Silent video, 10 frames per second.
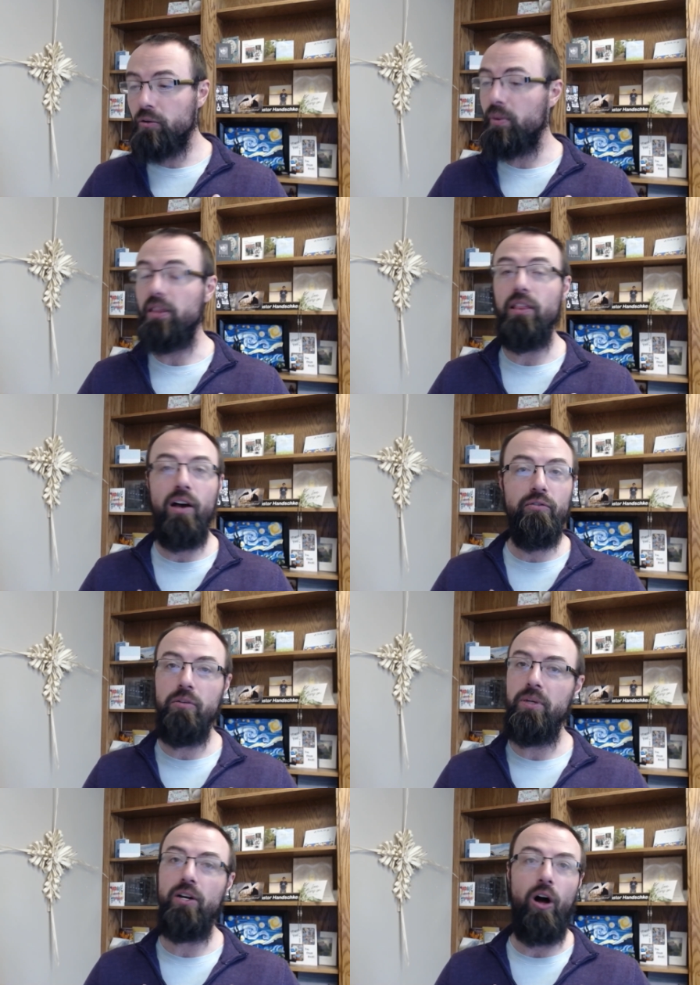We love to
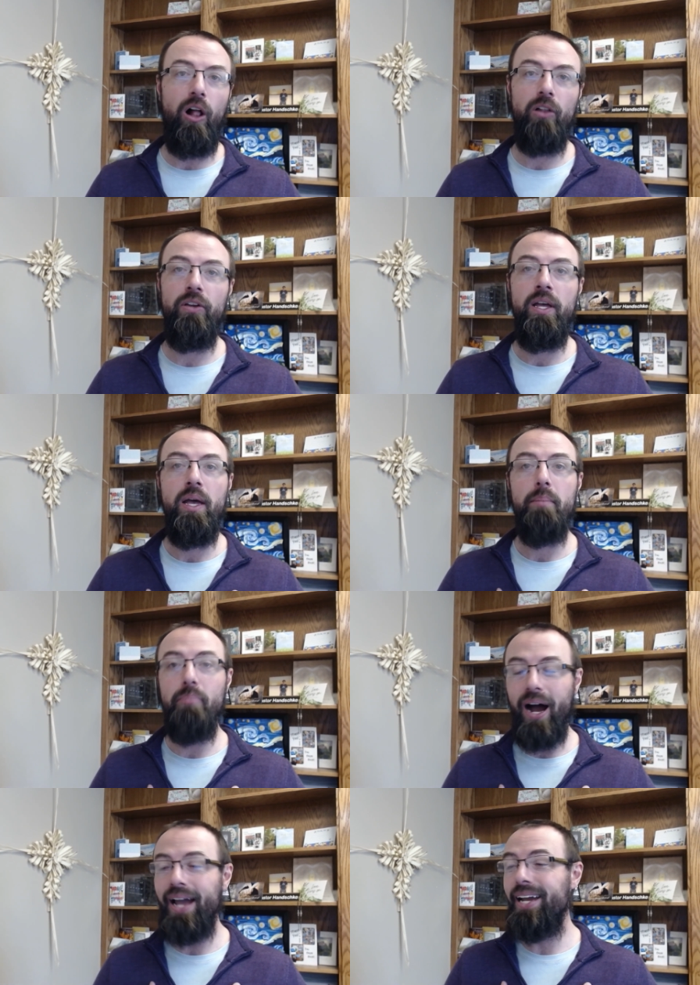be called
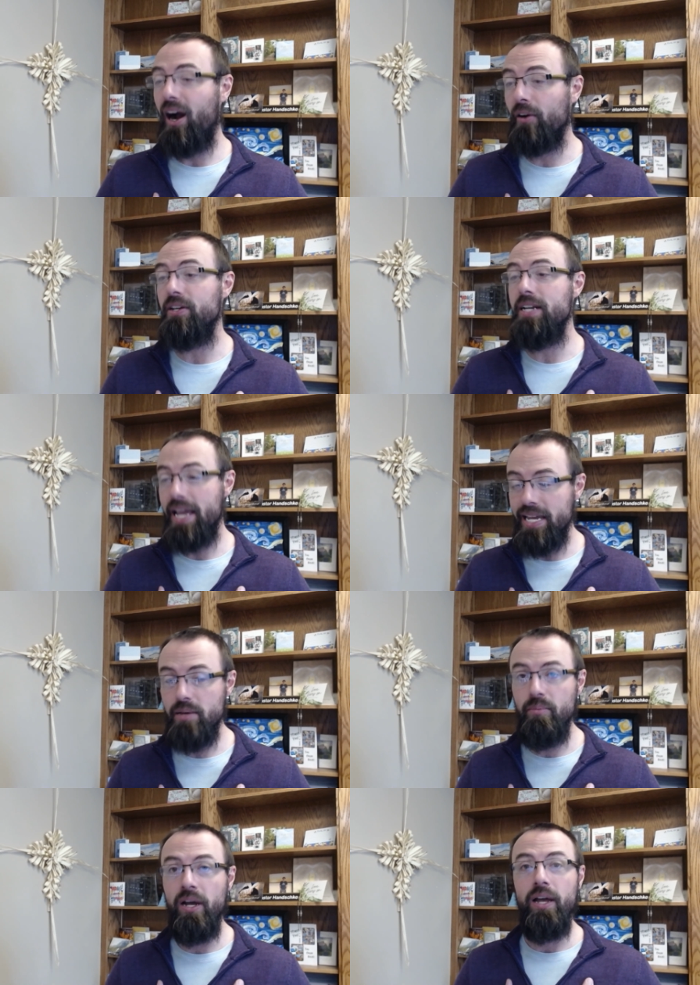by our name.